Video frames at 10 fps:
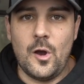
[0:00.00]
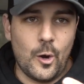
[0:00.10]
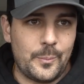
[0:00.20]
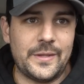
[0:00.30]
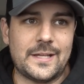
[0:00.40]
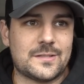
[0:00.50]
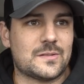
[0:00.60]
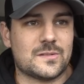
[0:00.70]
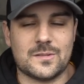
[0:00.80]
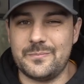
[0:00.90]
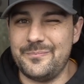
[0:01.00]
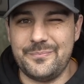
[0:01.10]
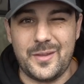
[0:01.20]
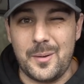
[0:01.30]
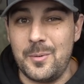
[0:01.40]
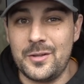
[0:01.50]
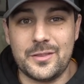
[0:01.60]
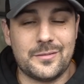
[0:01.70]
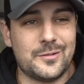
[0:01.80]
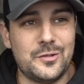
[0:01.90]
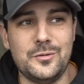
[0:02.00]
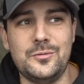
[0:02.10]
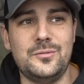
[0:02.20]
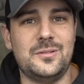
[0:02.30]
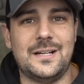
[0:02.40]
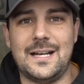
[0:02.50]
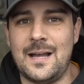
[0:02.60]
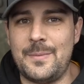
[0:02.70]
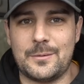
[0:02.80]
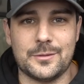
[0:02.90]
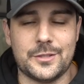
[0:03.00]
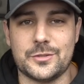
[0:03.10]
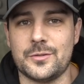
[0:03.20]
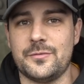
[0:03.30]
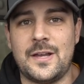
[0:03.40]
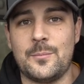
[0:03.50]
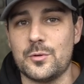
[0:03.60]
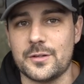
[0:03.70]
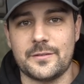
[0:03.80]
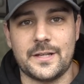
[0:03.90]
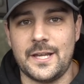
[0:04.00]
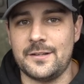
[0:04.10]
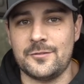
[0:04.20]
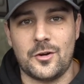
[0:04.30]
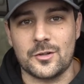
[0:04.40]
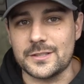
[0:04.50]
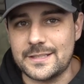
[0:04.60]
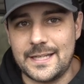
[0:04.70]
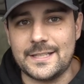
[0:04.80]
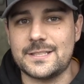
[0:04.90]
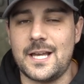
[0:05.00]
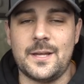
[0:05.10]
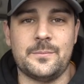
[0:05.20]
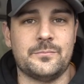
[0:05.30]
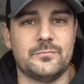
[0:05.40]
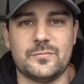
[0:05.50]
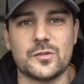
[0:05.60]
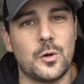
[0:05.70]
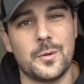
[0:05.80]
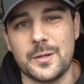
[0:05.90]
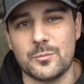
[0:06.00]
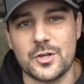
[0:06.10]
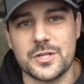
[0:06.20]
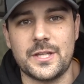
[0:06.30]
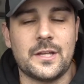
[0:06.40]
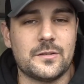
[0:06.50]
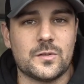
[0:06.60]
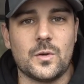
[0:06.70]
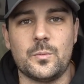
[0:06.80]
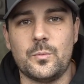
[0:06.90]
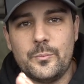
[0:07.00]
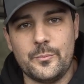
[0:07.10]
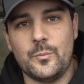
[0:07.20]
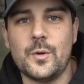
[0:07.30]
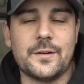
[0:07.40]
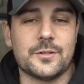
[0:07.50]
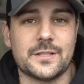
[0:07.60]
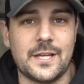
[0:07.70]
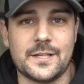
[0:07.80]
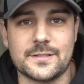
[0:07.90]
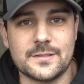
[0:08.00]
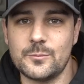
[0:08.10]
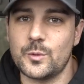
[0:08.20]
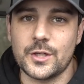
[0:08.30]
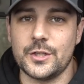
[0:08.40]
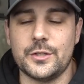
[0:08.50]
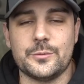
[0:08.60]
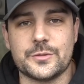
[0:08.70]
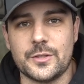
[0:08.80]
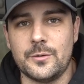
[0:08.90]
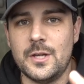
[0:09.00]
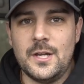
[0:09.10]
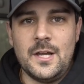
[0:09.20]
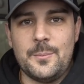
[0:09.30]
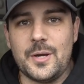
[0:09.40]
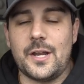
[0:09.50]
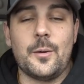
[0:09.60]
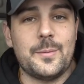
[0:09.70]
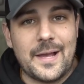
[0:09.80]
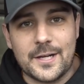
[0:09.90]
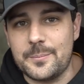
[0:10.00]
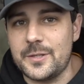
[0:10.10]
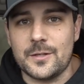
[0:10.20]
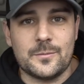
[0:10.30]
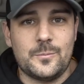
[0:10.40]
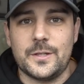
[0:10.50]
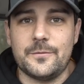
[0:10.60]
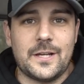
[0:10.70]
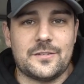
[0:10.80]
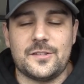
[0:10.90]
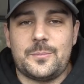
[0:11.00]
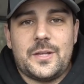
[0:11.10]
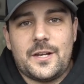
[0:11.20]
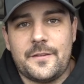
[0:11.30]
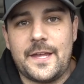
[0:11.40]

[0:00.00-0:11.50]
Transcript: hoping that's a month, to. i I'm not really sure. Fab work, again, art takes time. Don't want him rushing that. So whatever it takes, we're gonna do. So, but I'll be back up there. We'll give you guys an update on